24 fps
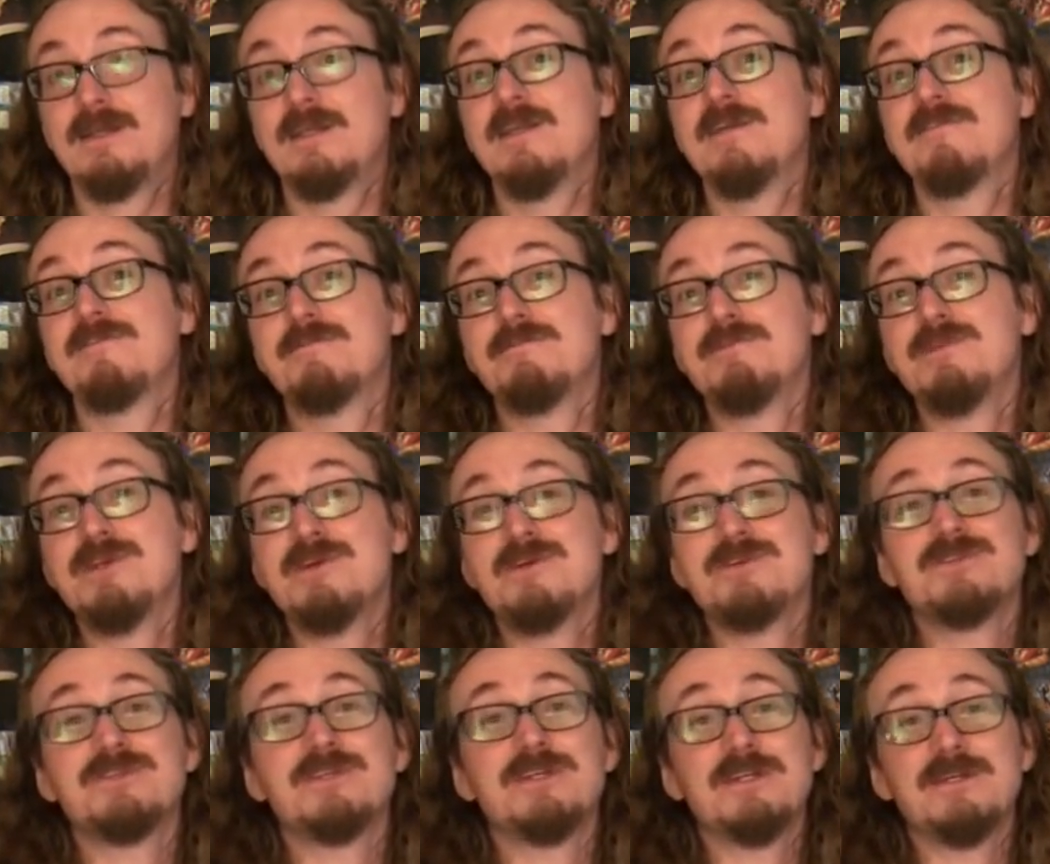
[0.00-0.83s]
If
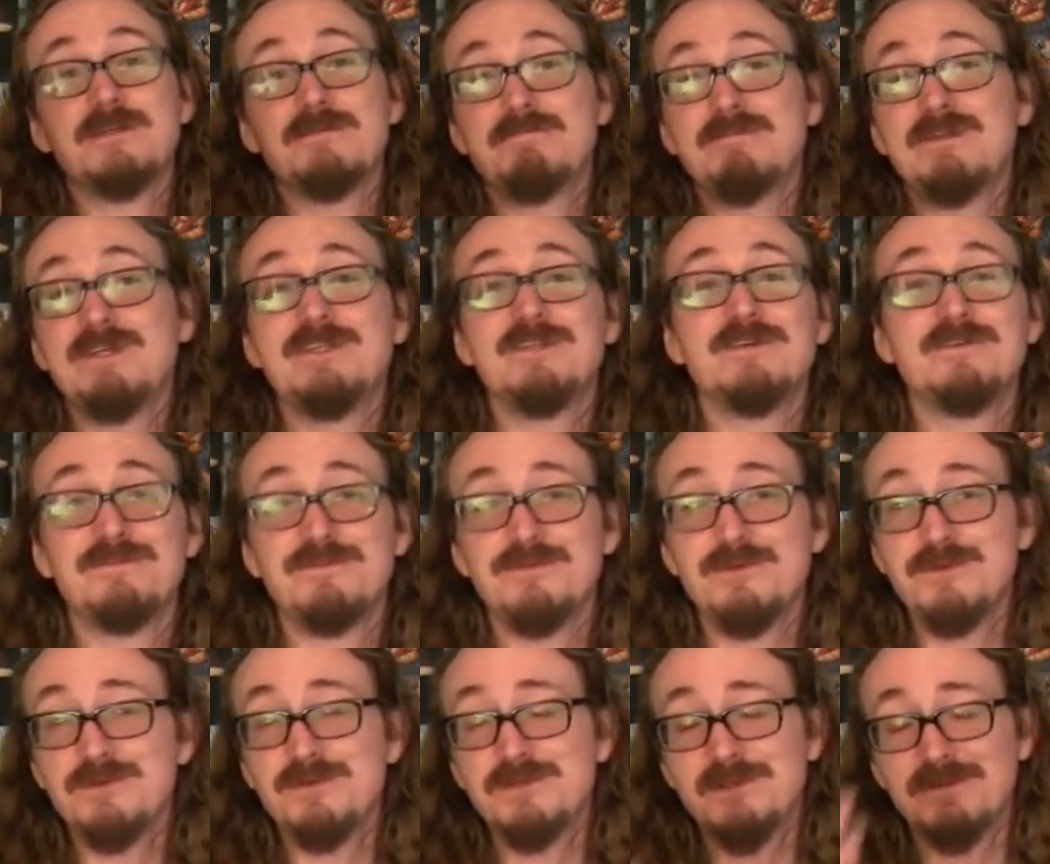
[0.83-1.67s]
music be the
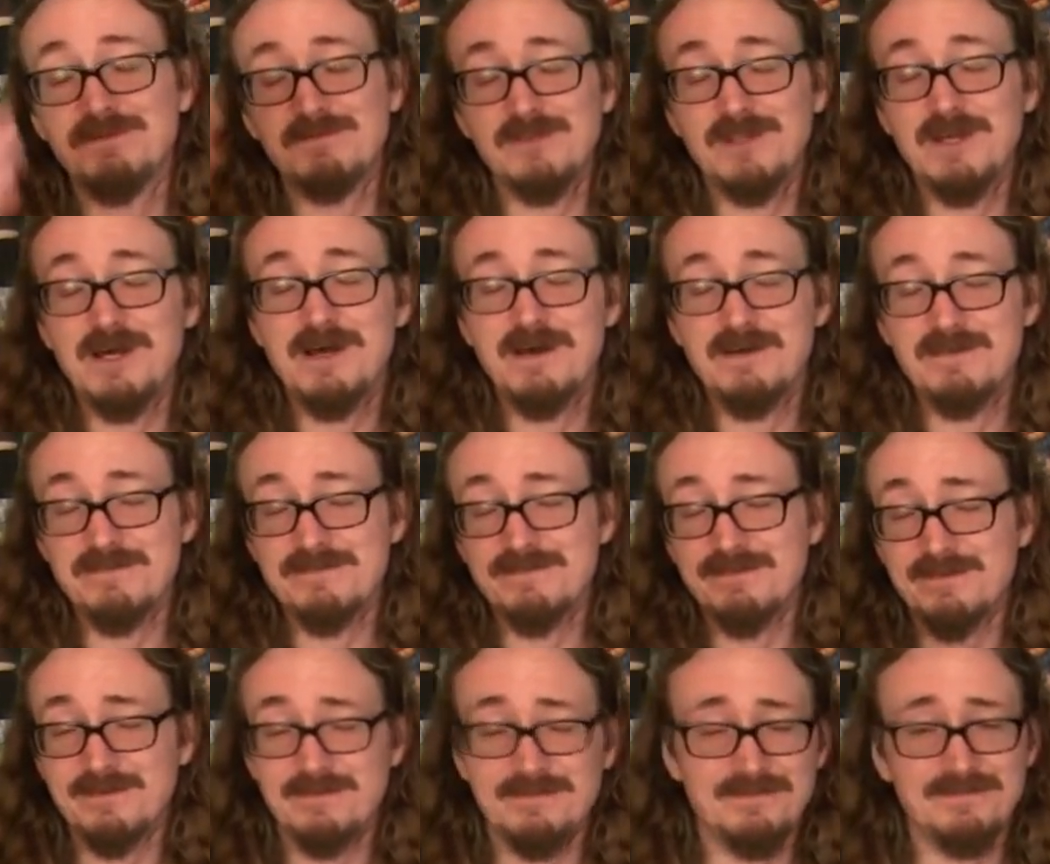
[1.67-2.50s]
food of
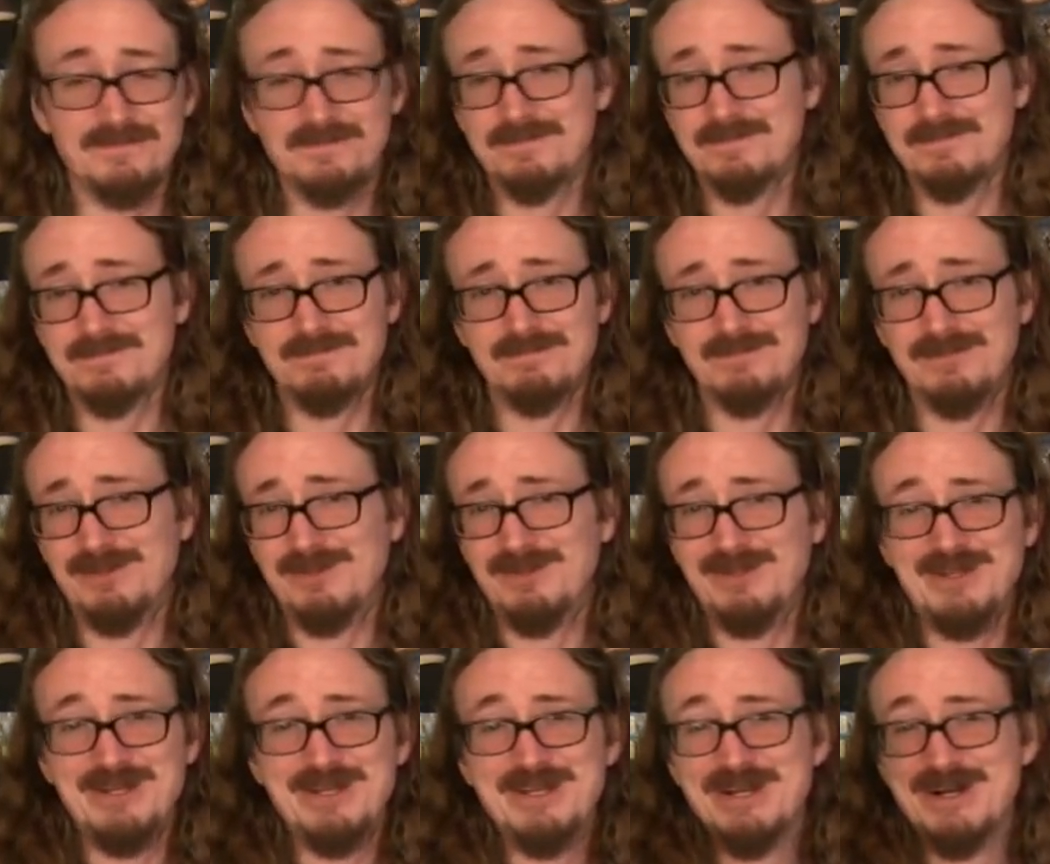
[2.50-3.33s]
love,
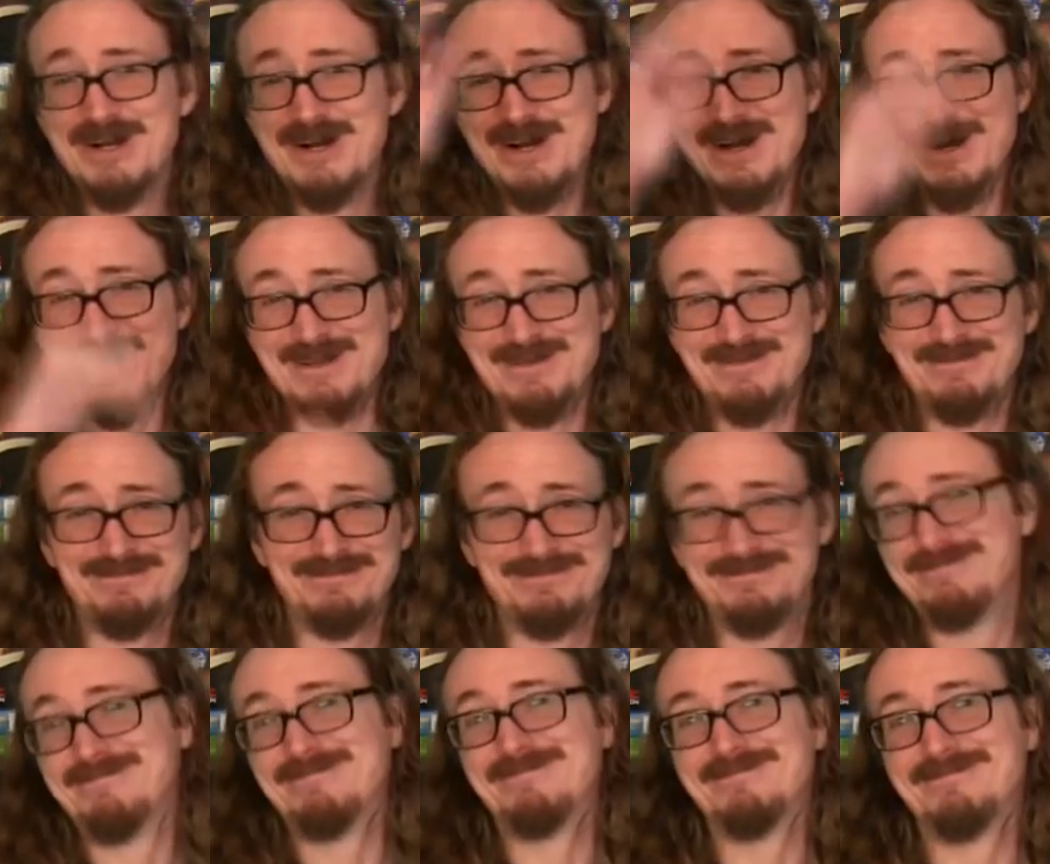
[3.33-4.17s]
play on.
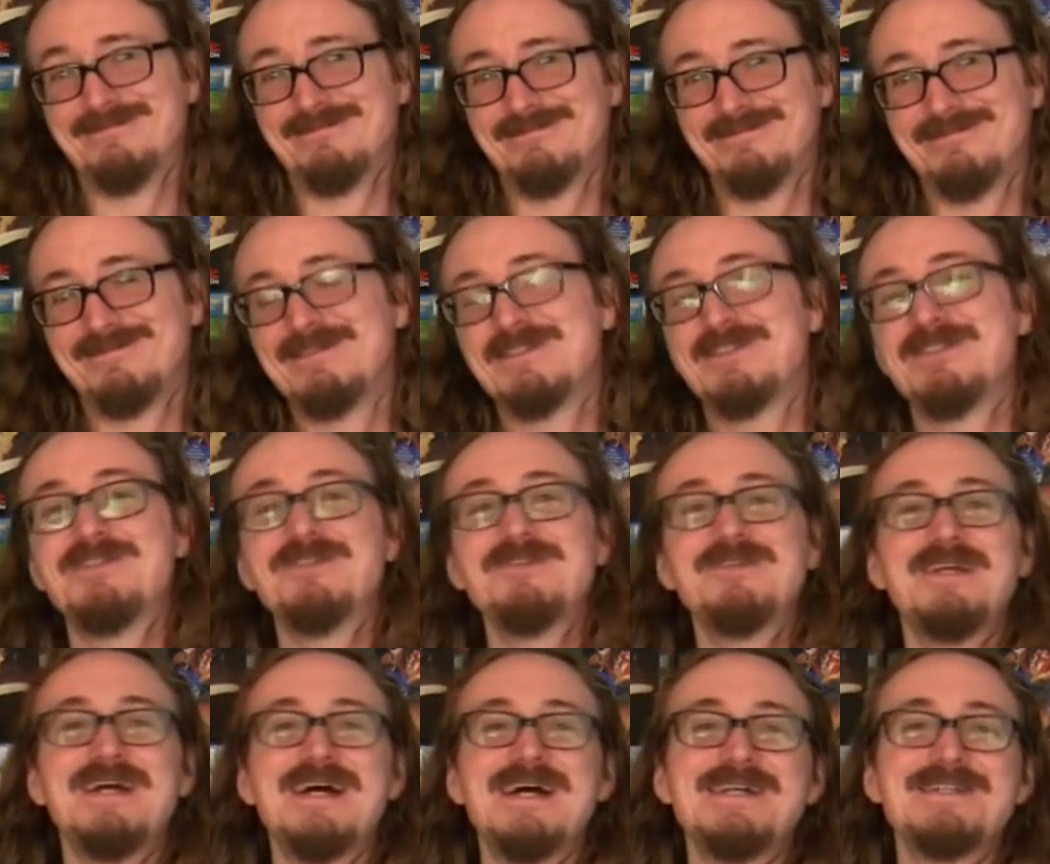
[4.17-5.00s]

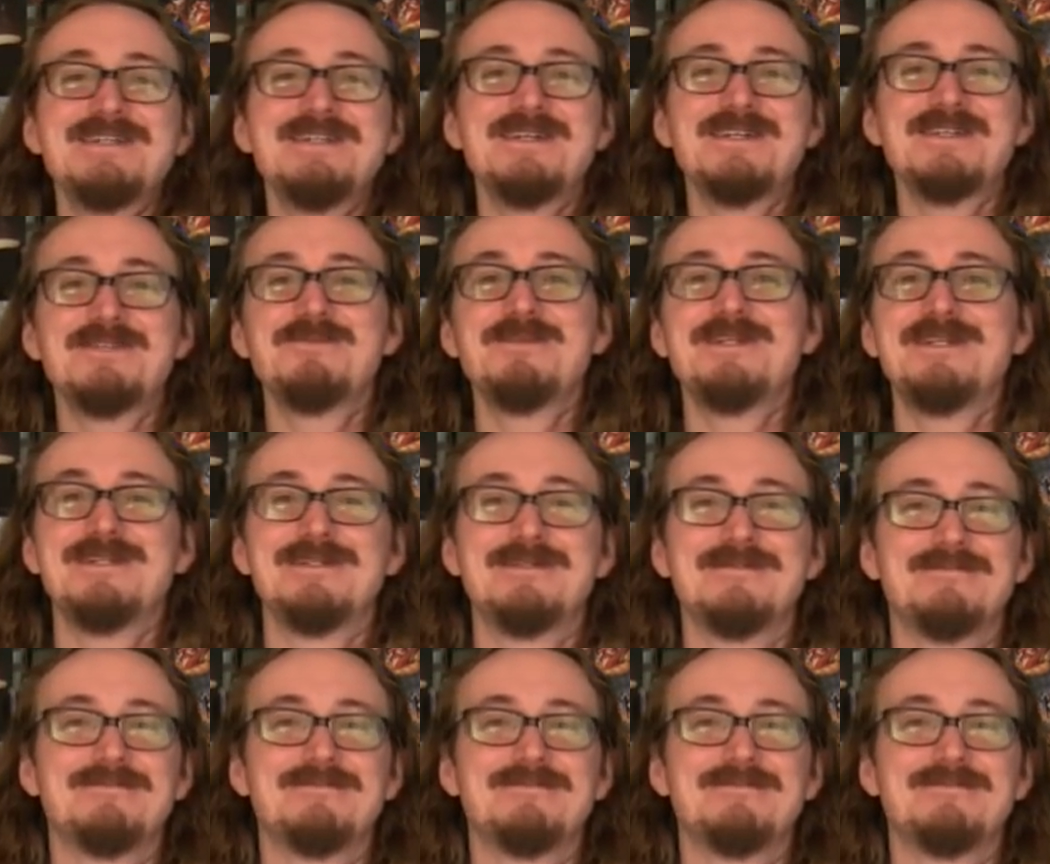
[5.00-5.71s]
See you guys next week.